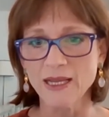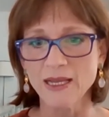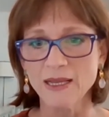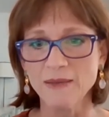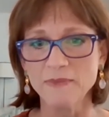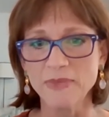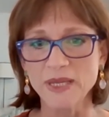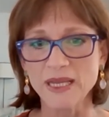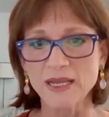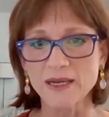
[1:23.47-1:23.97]

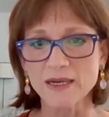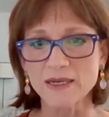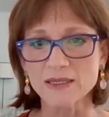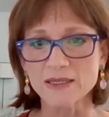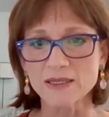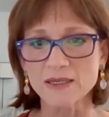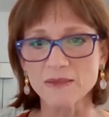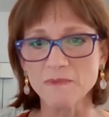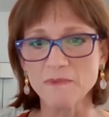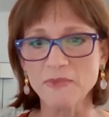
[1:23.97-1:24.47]
because
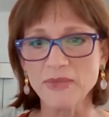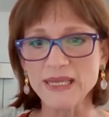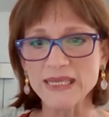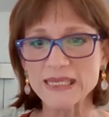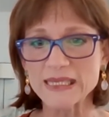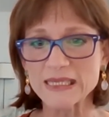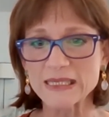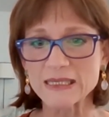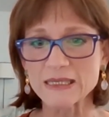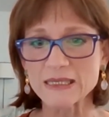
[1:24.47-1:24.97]

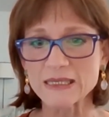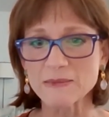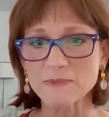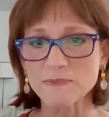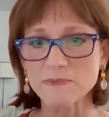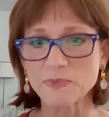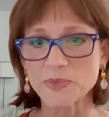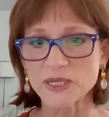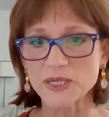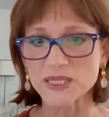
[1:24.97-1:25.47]

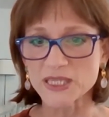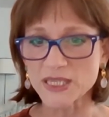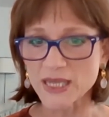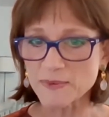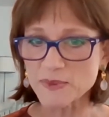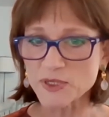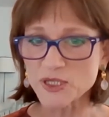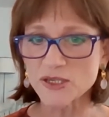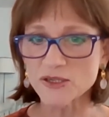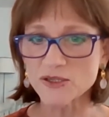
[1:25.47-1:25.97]

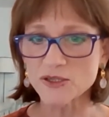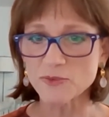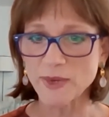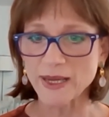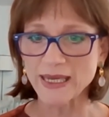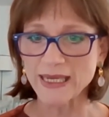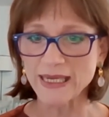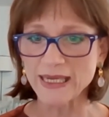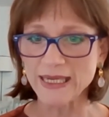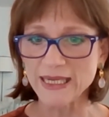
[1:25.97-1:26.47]
misperceptions by
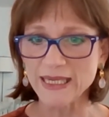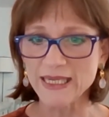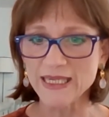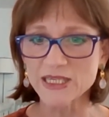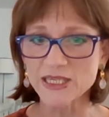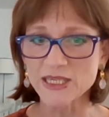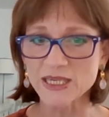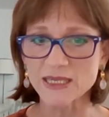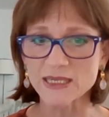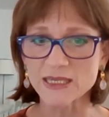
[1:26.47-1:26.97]

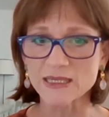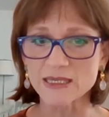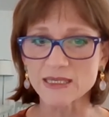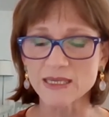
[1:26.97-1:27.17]
clinicians